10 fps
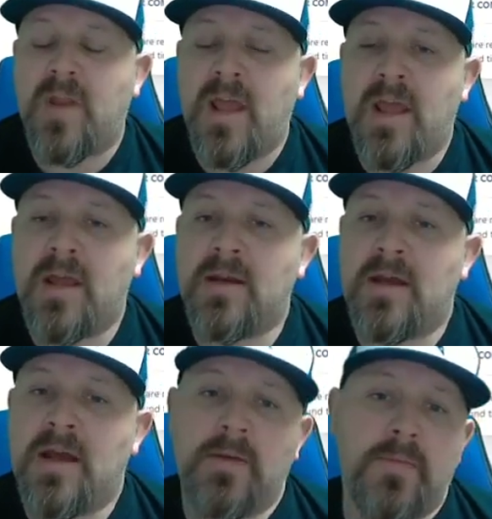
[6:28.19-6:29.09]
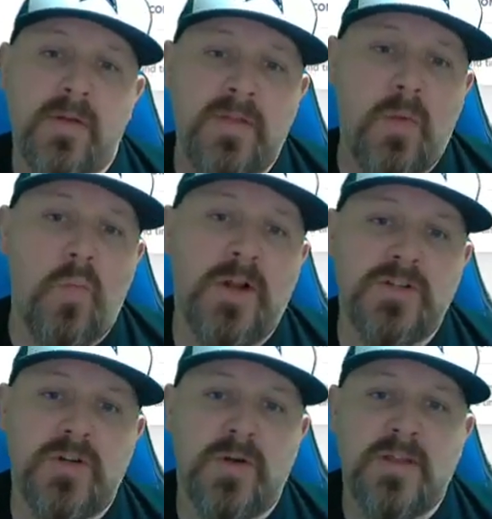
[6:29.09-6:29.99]
And then
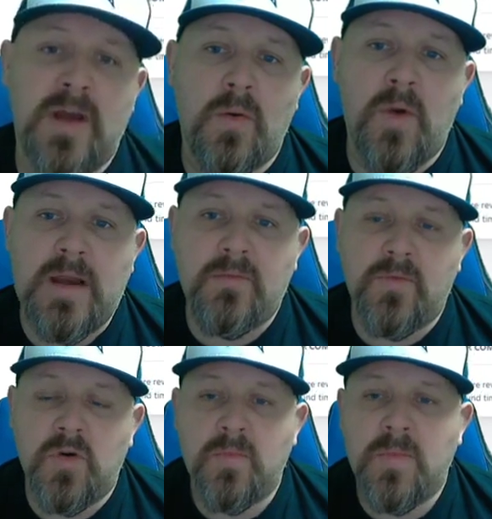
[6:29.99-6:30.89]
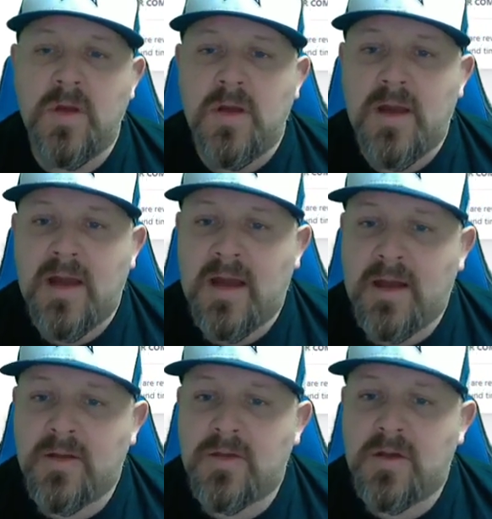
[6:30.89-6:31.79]
once you're in that waiting room,
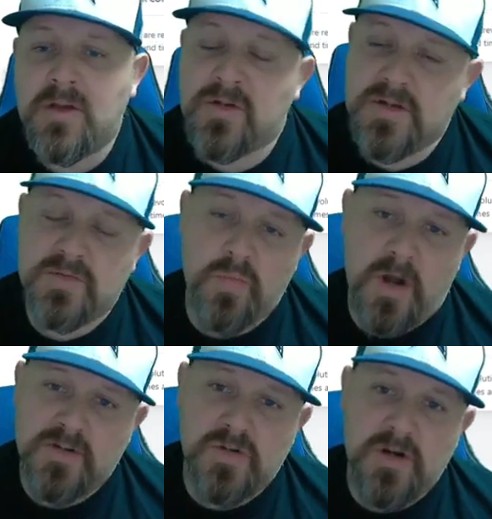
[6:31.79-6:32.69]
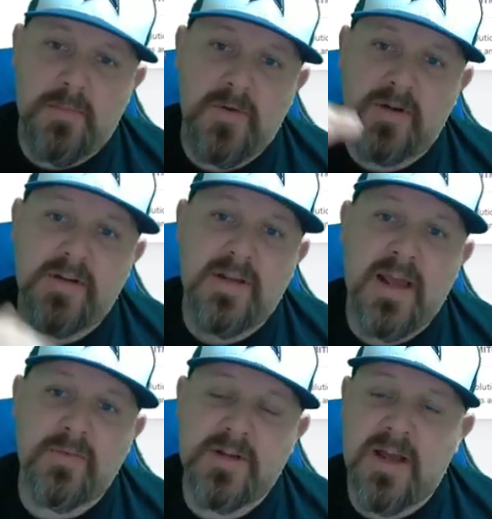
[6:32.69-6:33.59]
you just watch your number
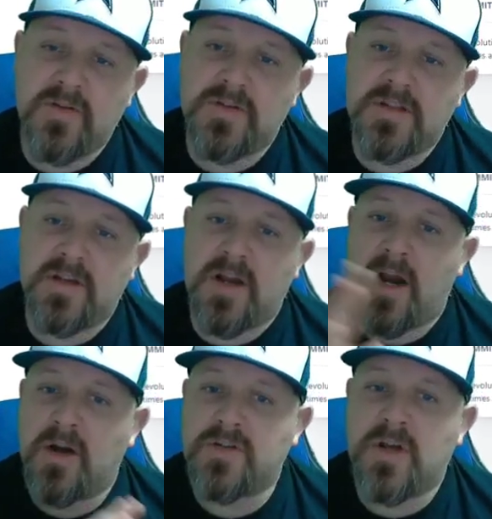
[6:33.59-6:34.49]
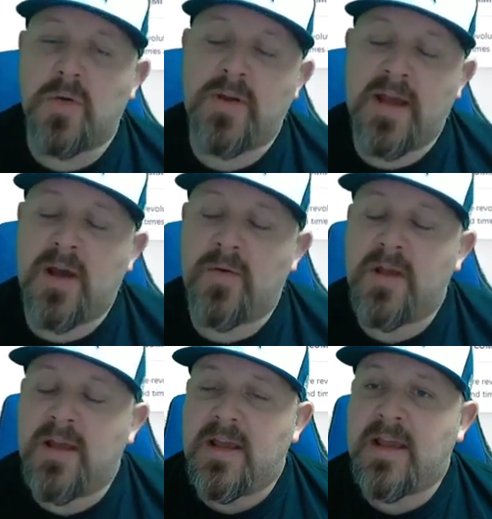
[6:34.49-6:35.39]
count down. You see the cards go down,
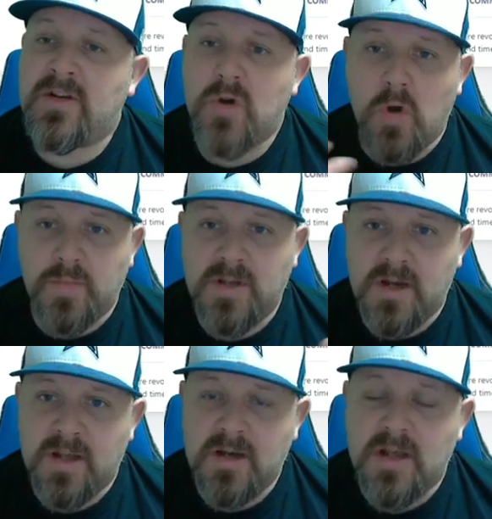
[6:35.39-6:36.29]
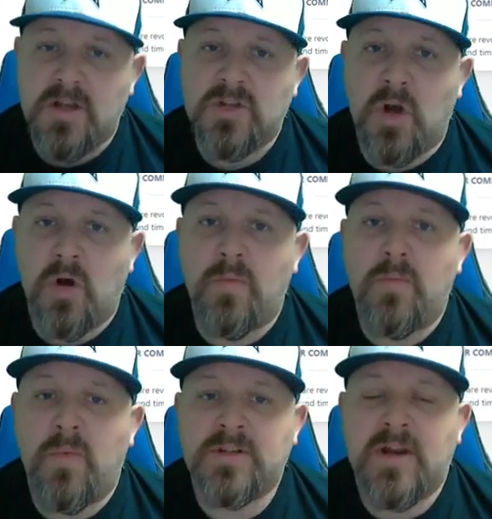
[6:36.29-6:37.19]
and you hope to get in. So
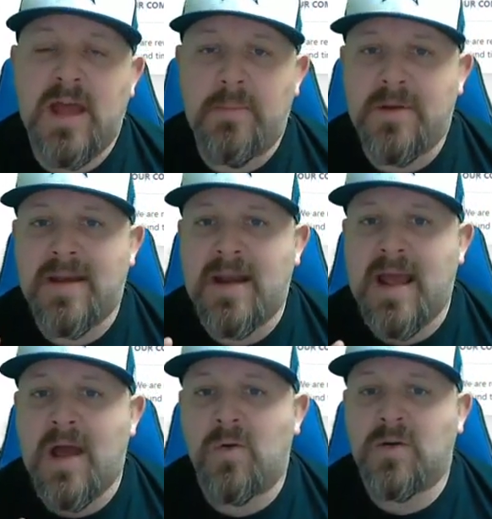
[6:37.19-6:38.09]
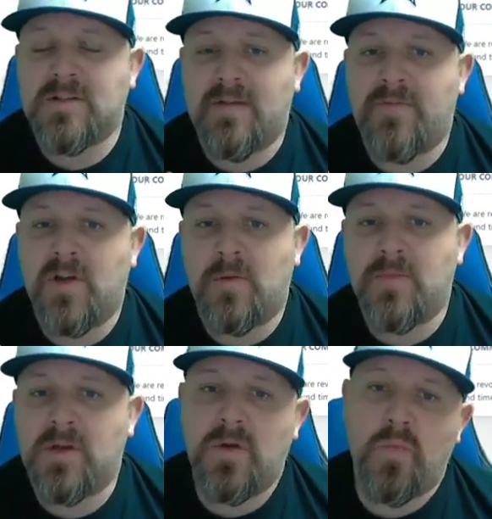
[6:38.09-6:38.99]
what's going to happen now, because I
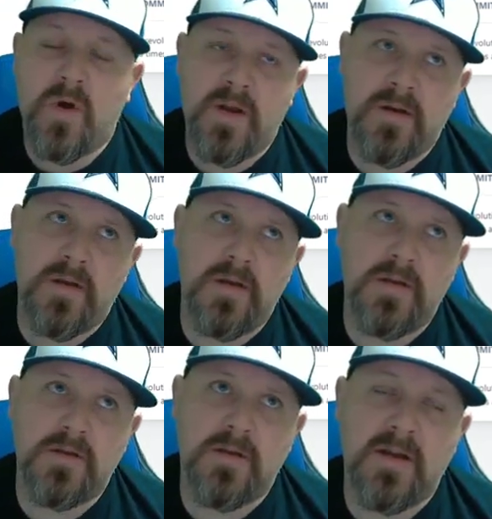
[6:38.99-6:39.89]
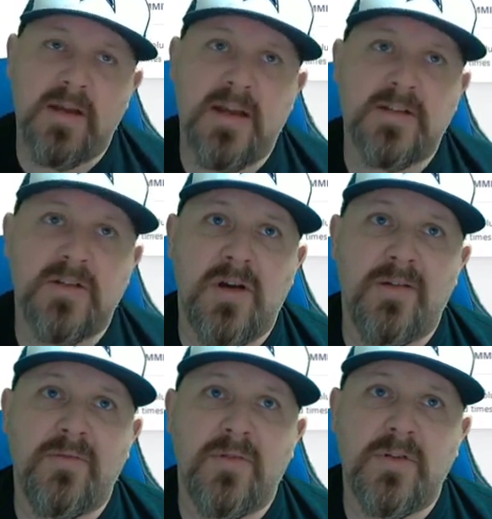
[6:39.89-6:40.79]
filmed one, I guess,
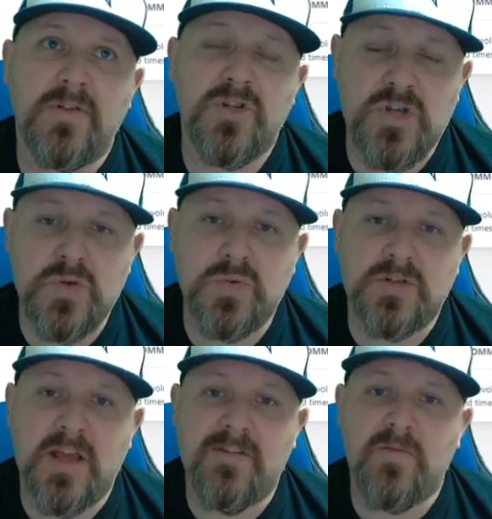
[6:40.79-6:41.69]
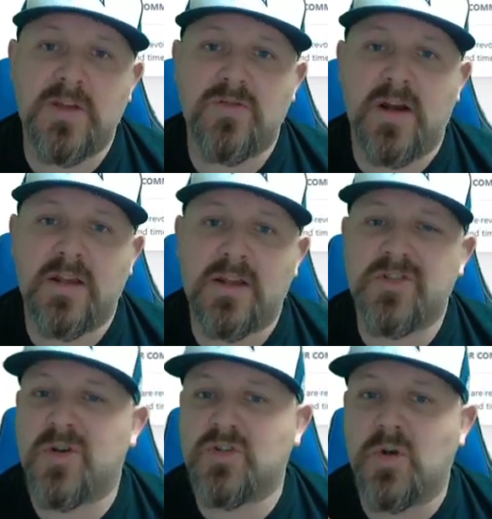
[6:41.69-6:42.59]
on Tuesday of me trying to get in.
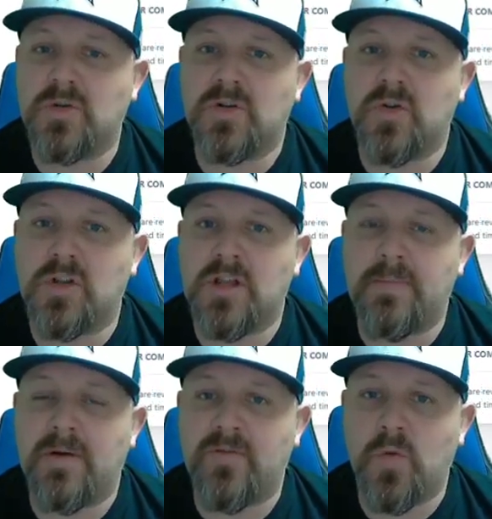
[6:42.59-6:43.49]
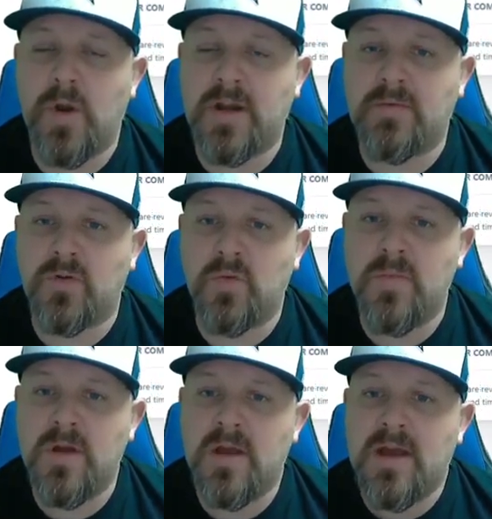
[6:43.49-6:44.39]
So I'll show a little clip of the waiting
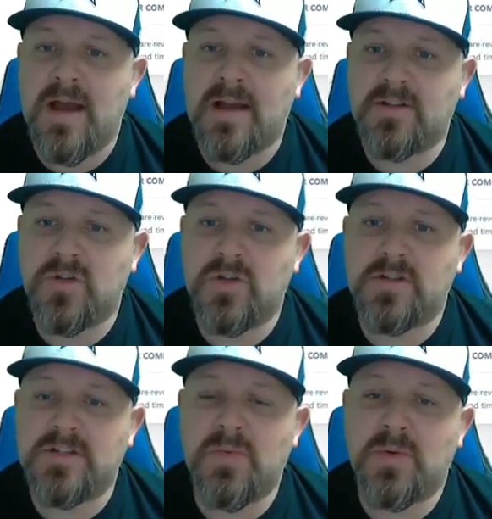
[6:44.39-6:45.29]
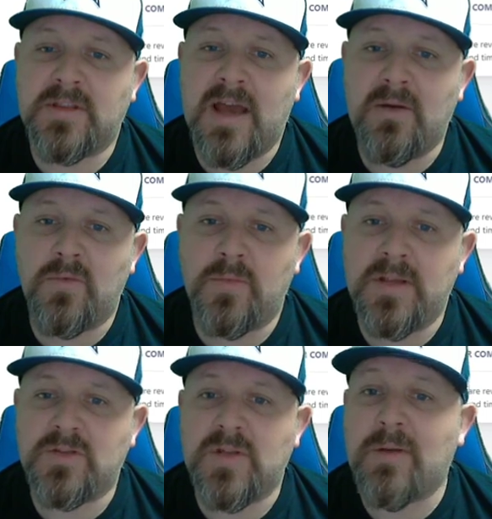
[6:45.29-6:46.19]
room, just so you can see what that will
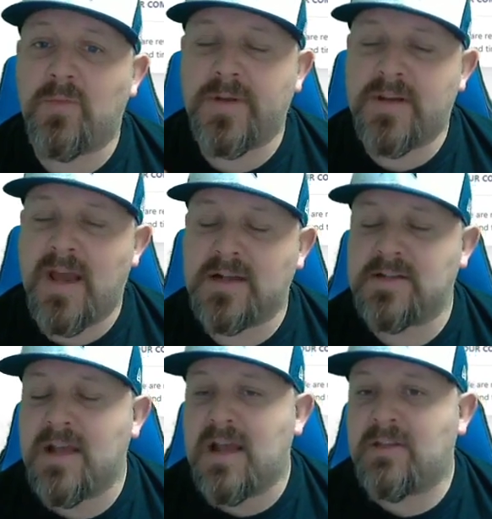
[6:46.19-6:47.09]
be. So that will be next.